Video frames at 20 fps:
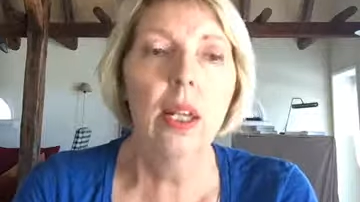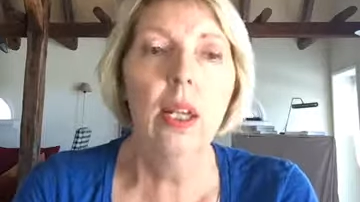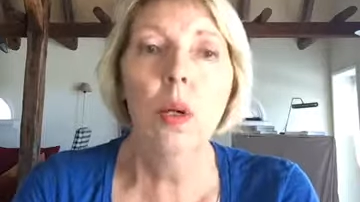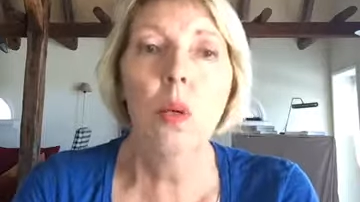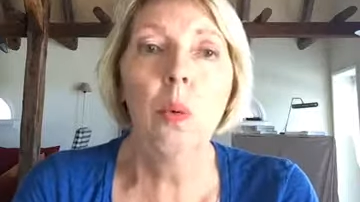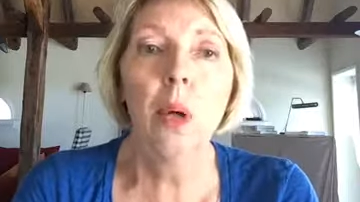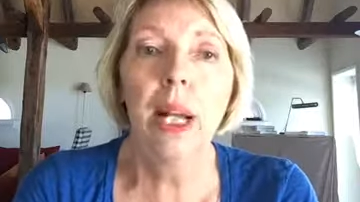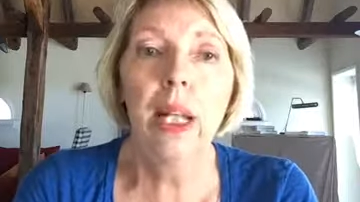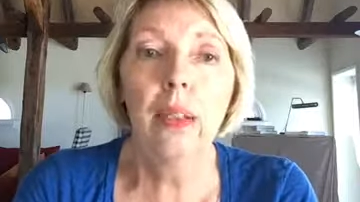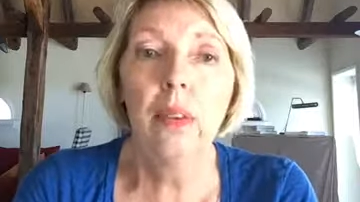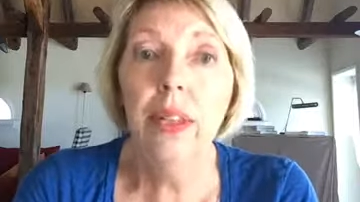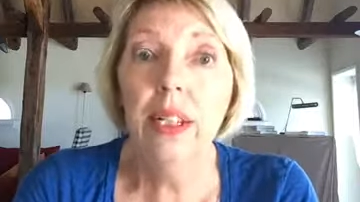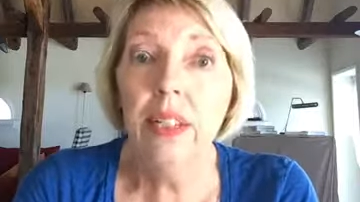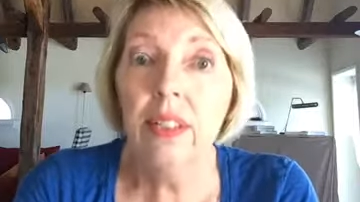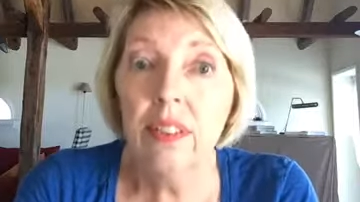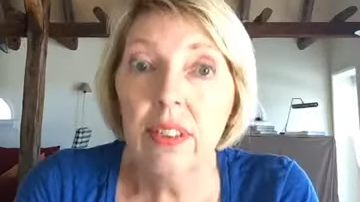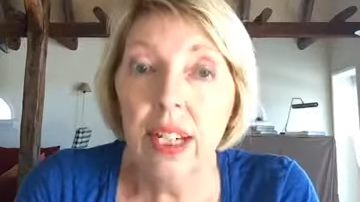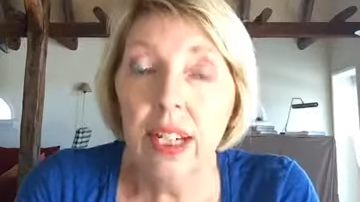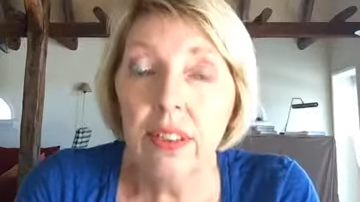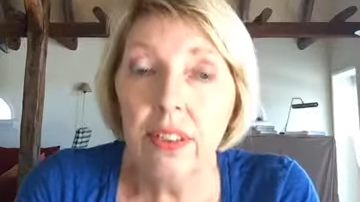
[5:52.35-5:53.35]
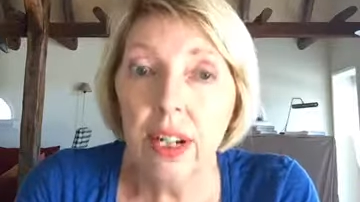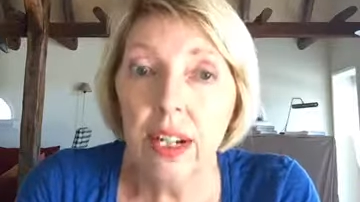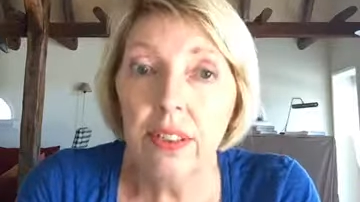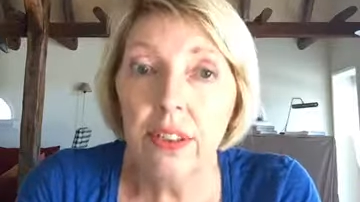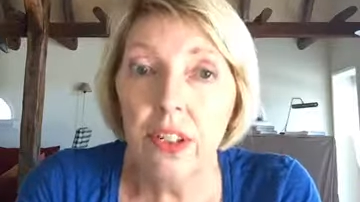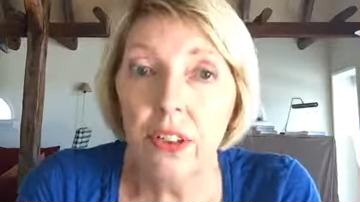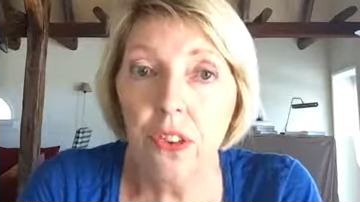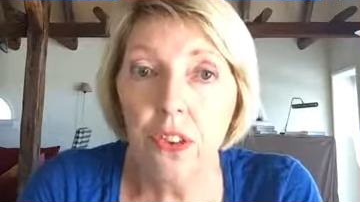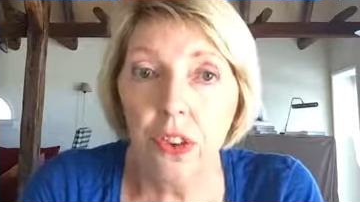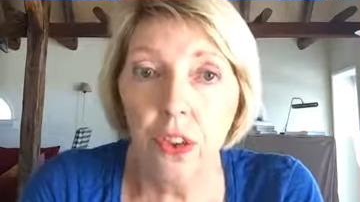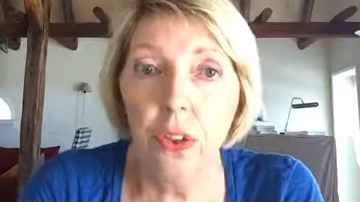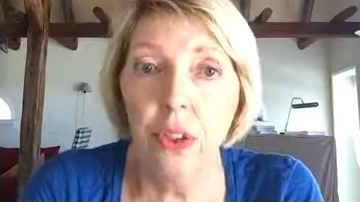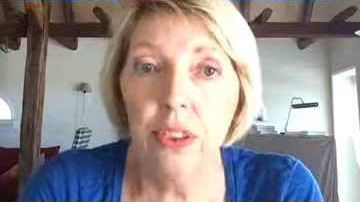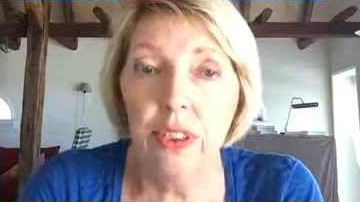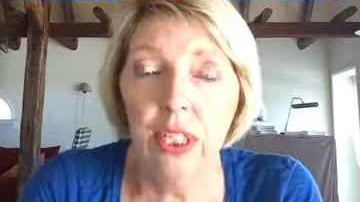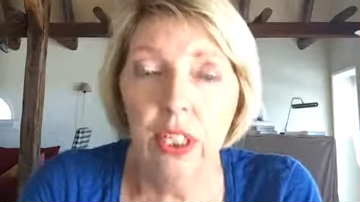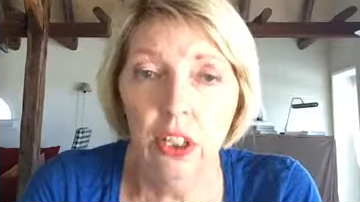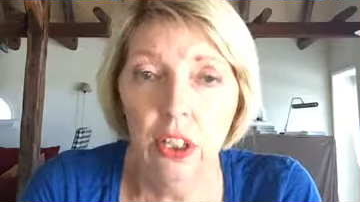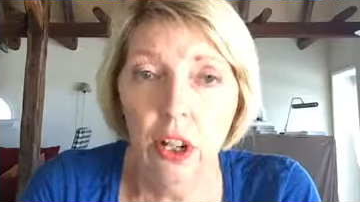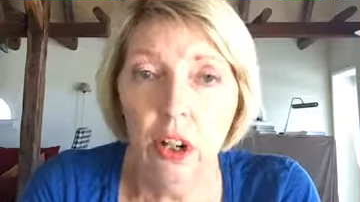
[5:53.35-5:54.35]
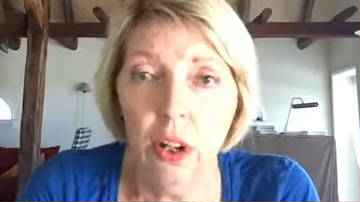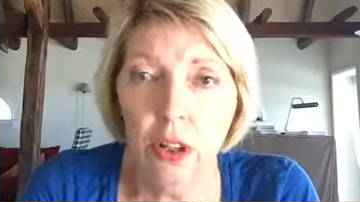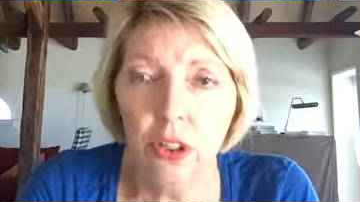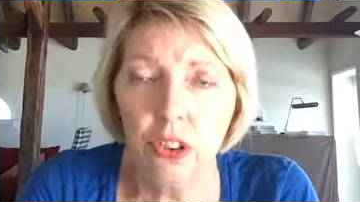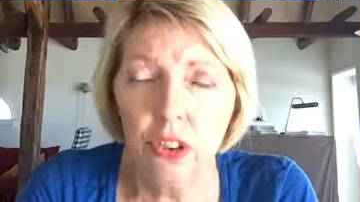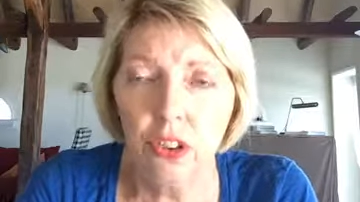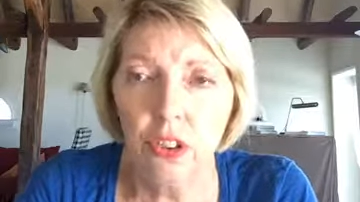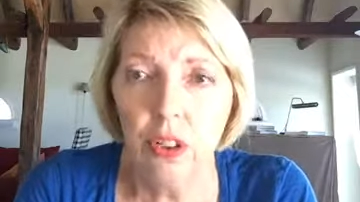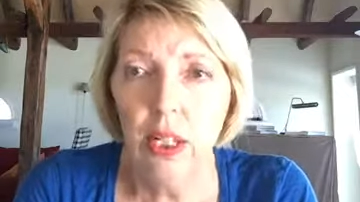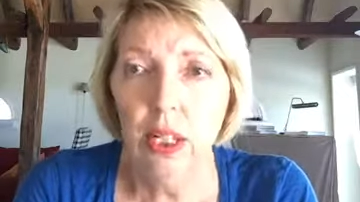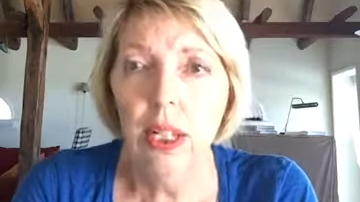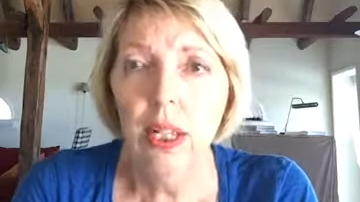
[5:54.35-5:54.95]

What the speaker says: Well, 613 laws.